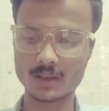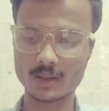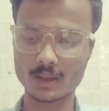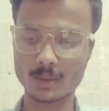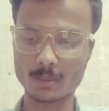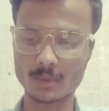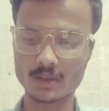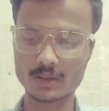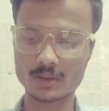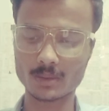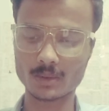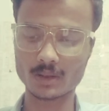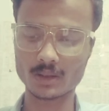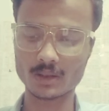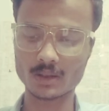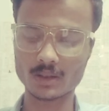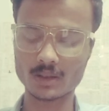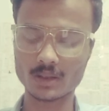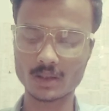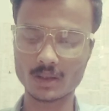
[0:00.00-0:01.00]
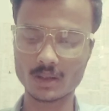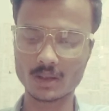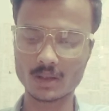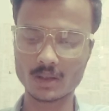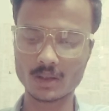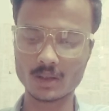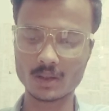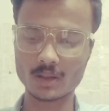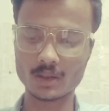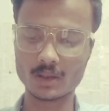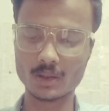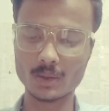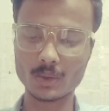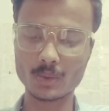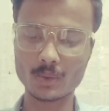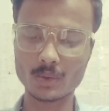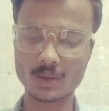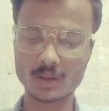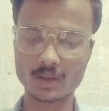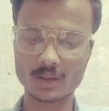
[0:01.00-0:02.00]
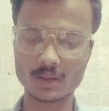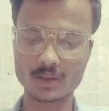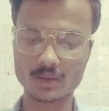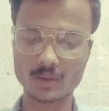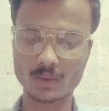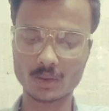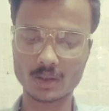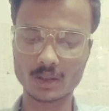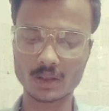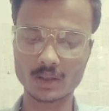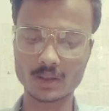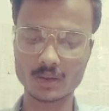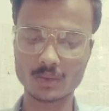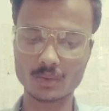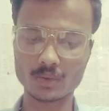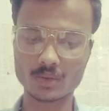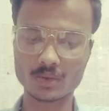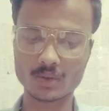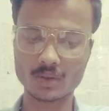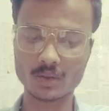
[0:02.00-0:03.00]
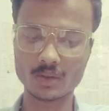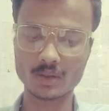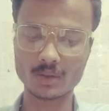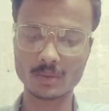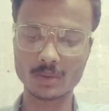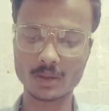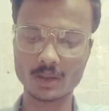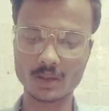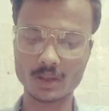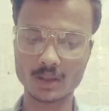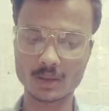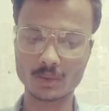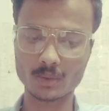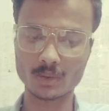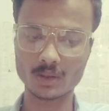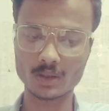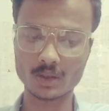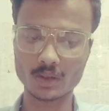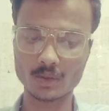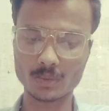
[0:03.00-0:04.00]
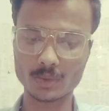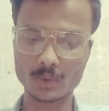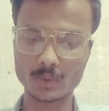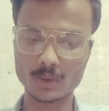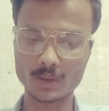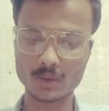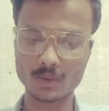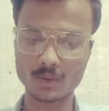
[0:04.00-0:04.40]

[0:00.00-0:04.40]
Number 17. New York is located in Hudson River, headquarters of UN